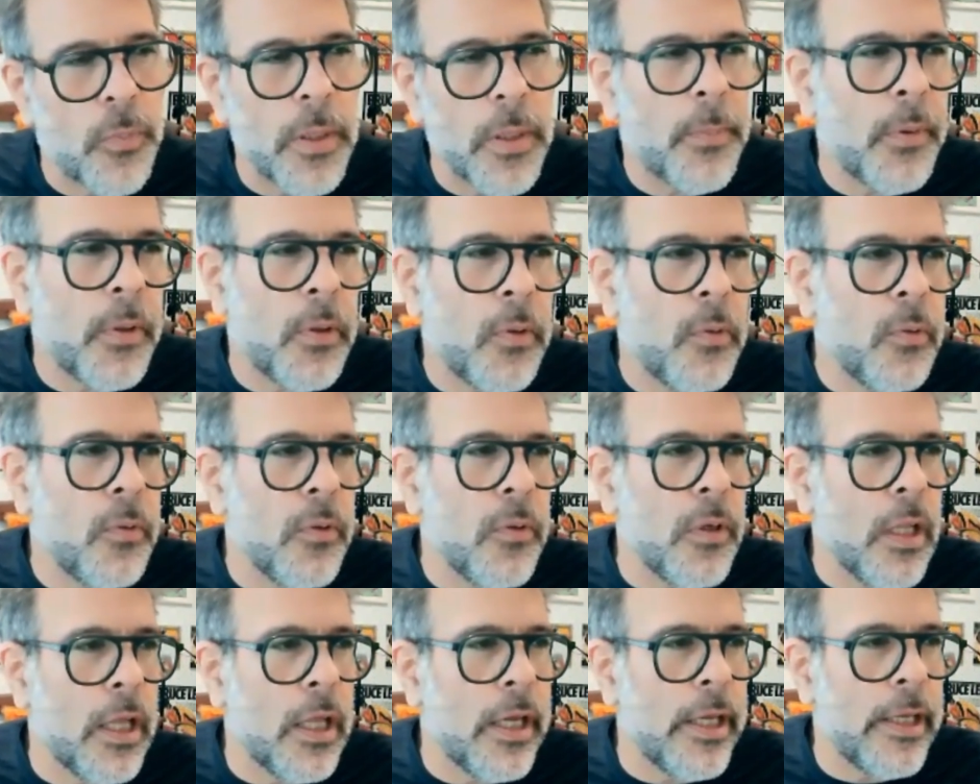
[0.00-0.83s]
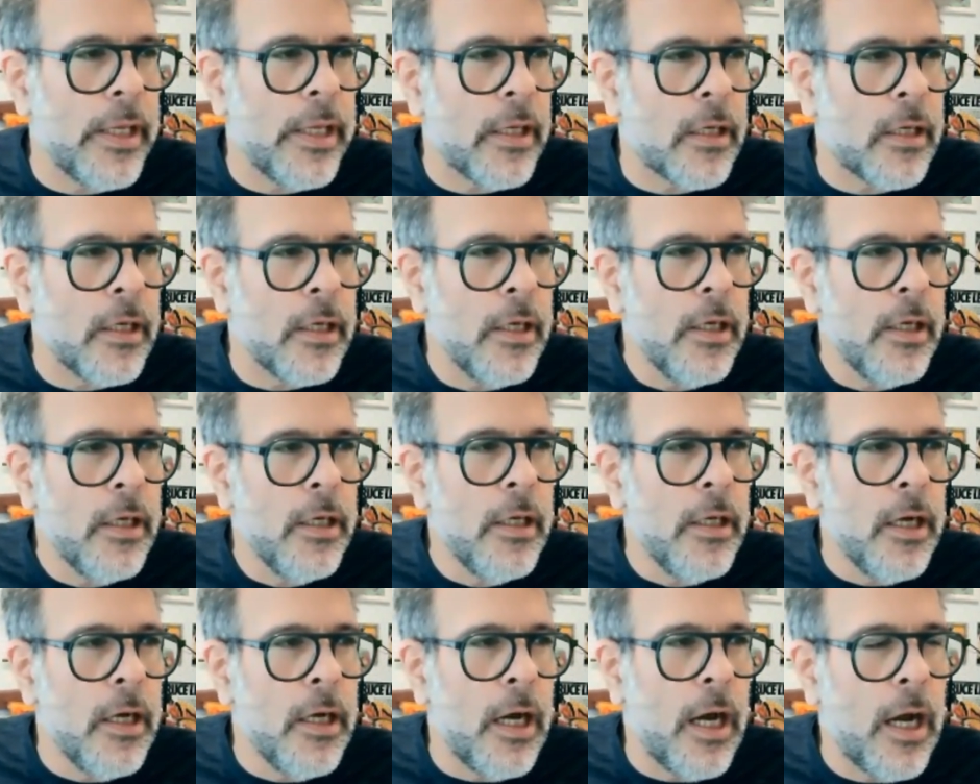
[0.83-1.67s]
People who like
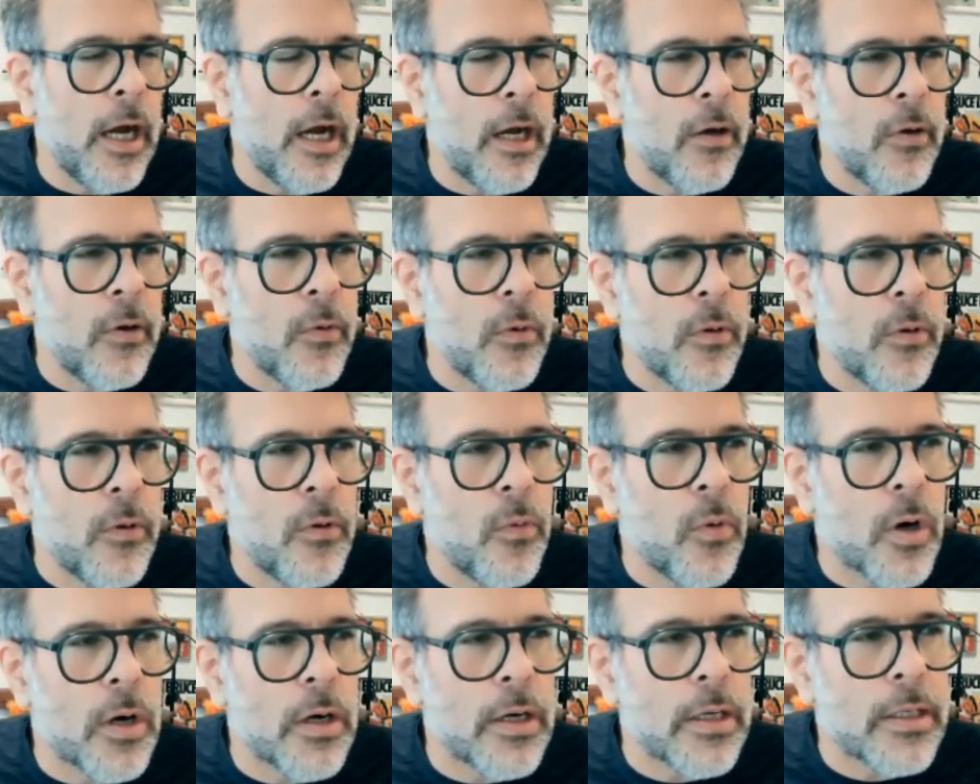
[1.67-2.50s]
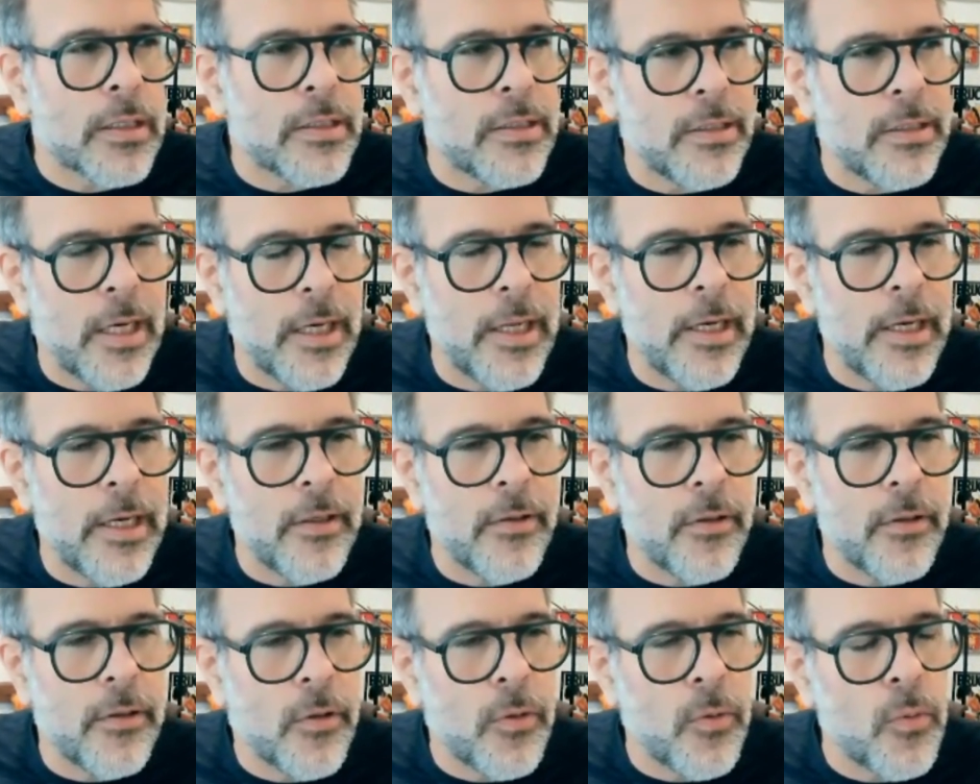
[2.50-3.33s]
who are
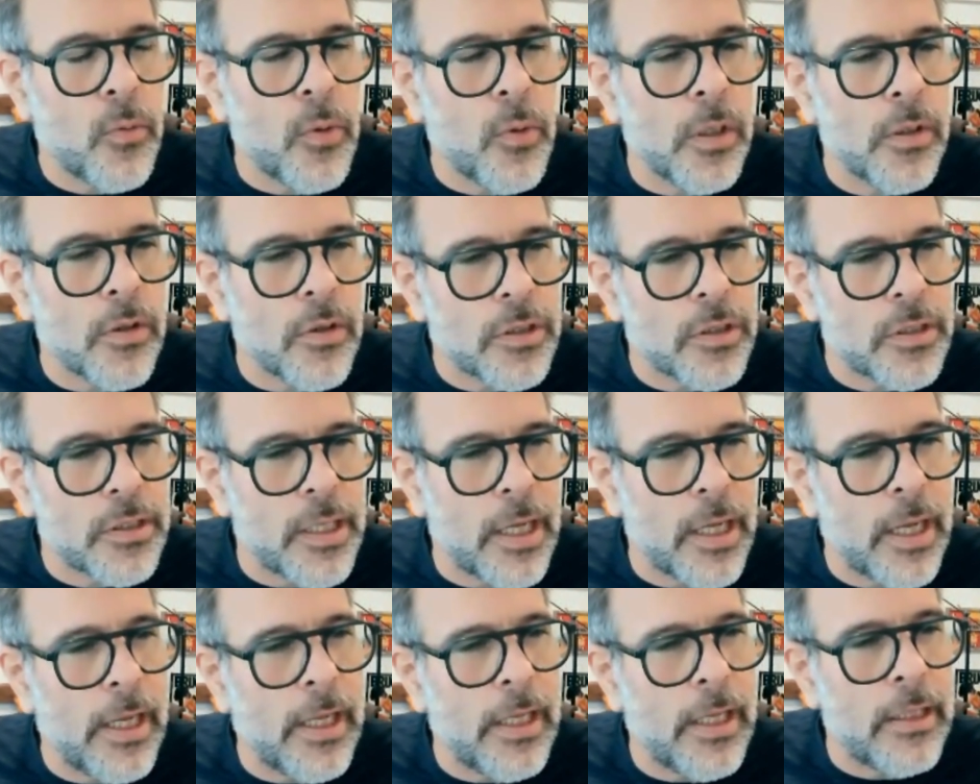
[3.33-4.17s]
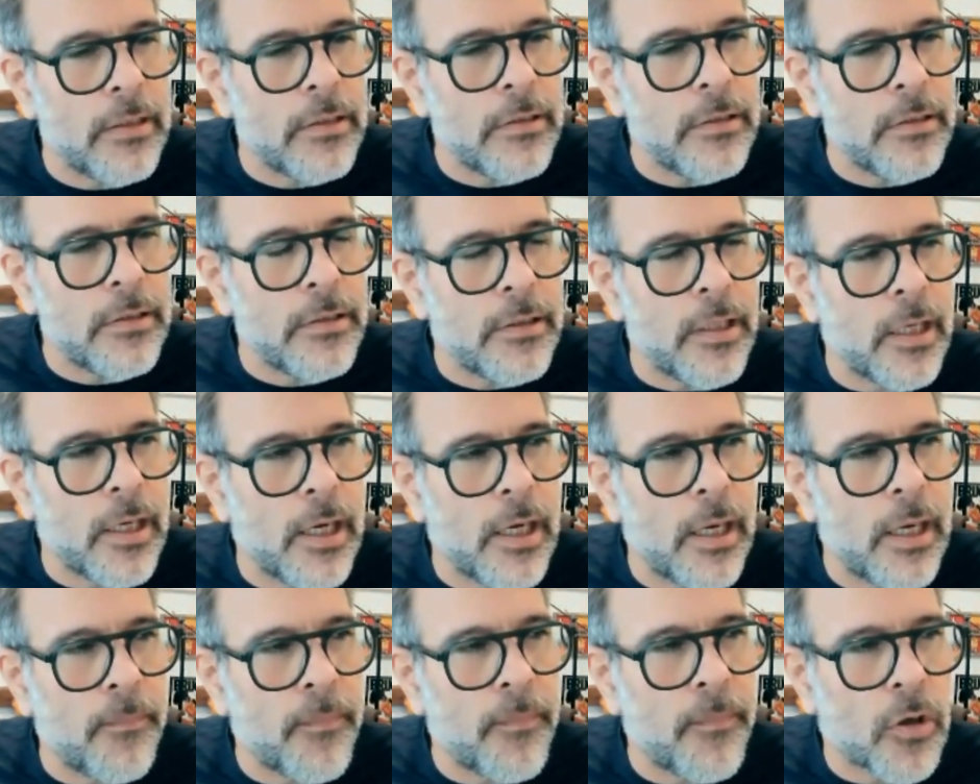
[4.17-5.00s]
excited, who understand
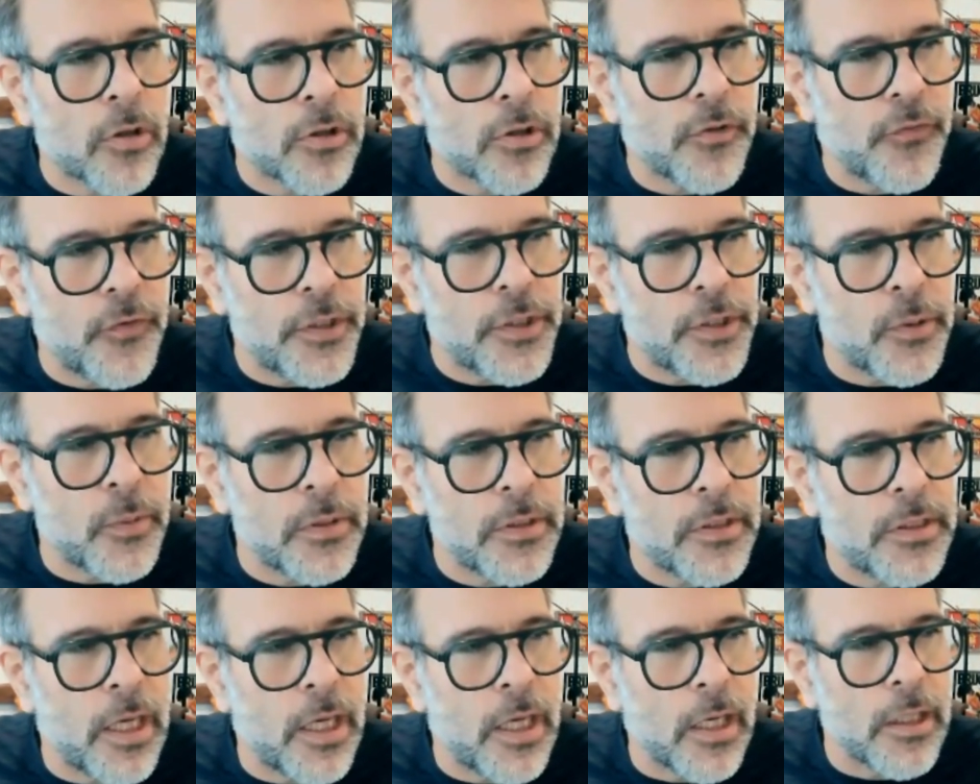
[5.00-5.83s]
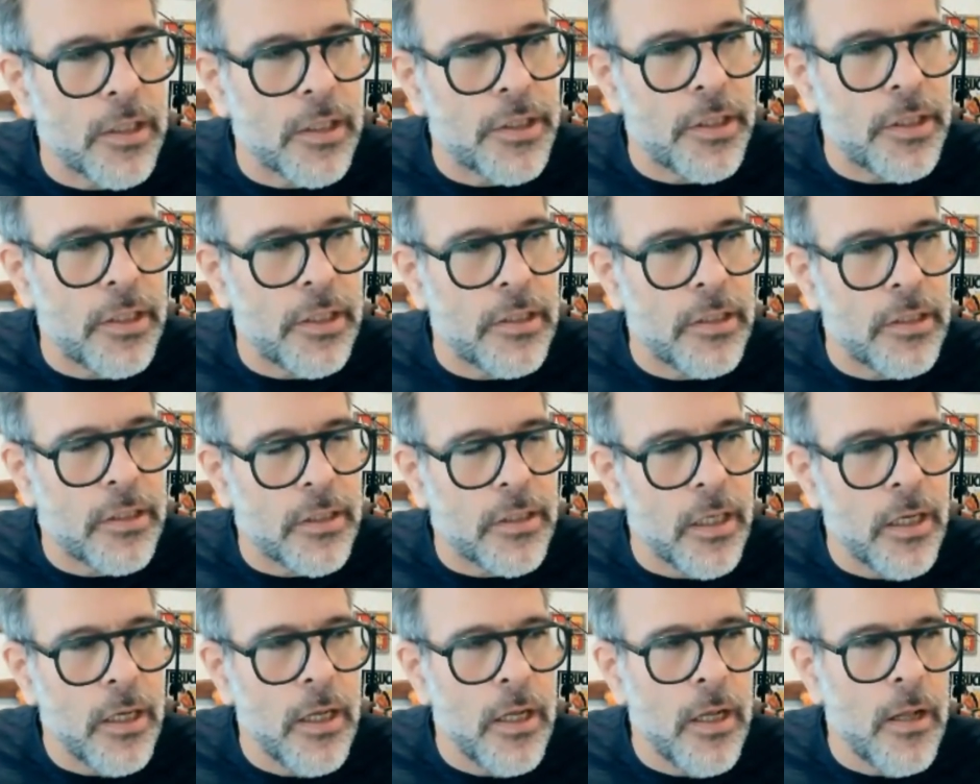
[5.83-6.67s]
artificial
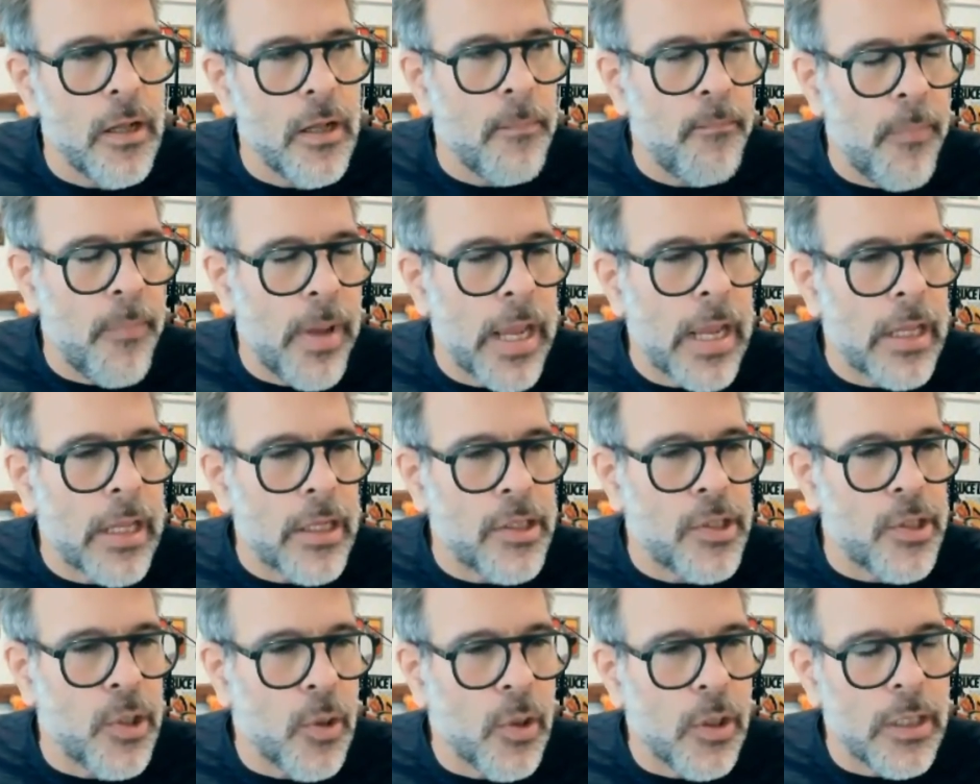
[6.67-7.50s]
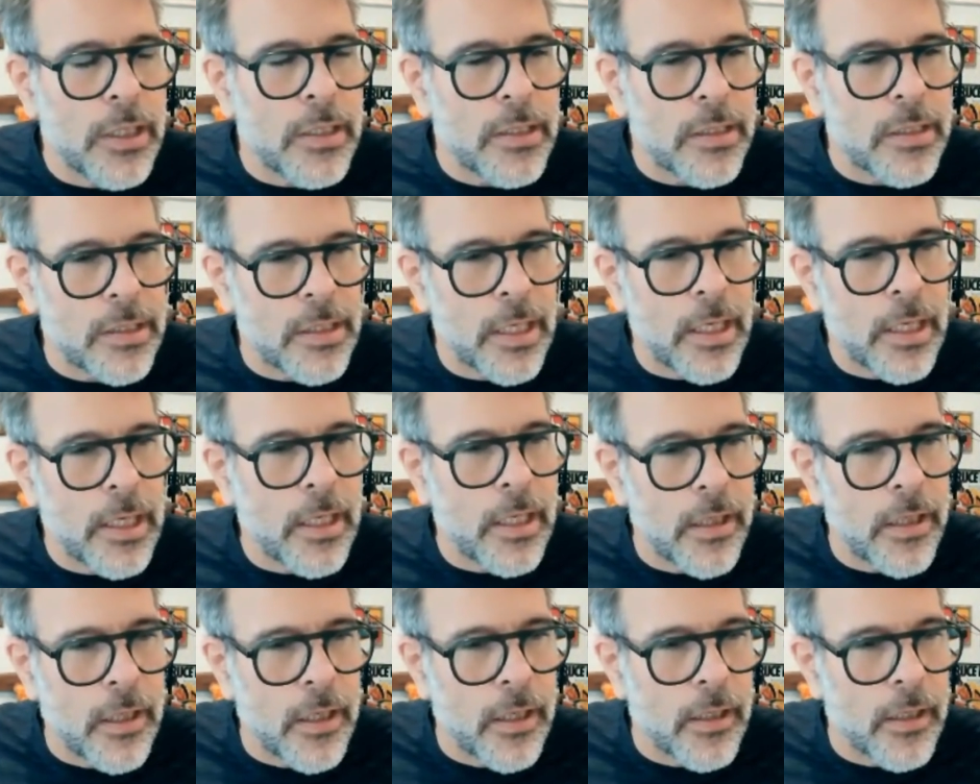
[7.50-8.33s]
intelligence, may enjoy
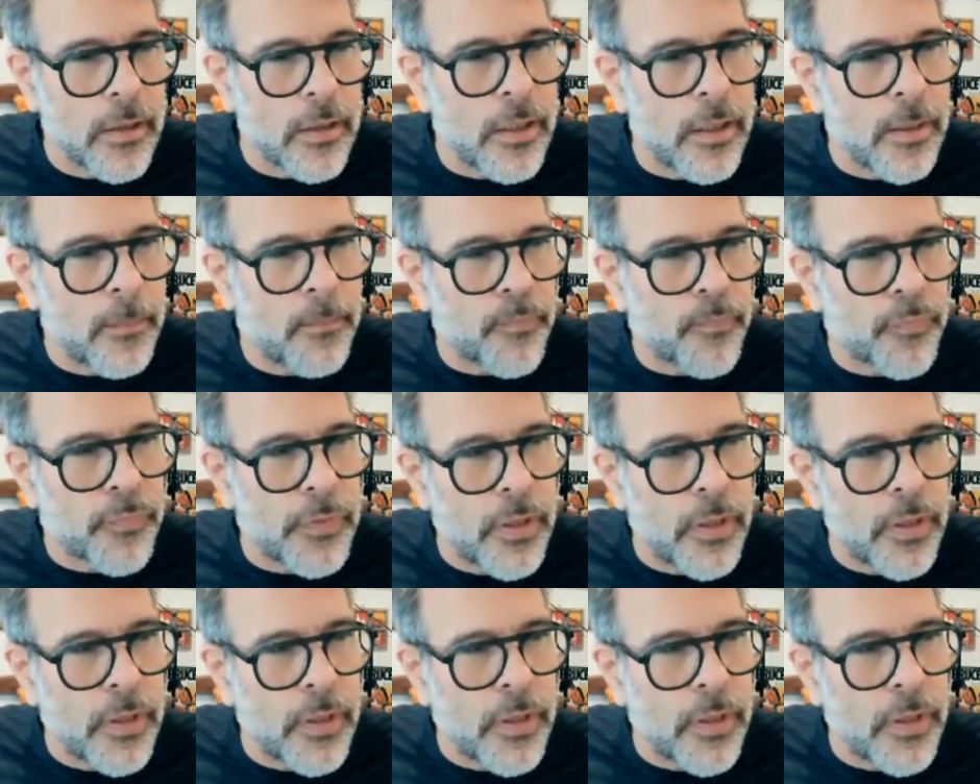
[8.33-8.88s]
seeing the